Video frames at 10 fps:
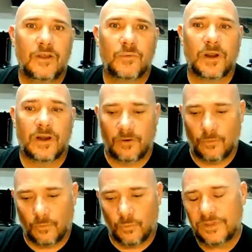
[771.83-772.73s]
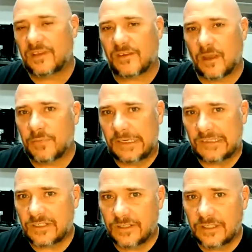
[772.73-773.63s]
where what these
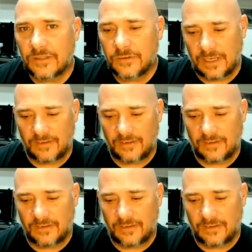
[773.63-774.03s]
companies could do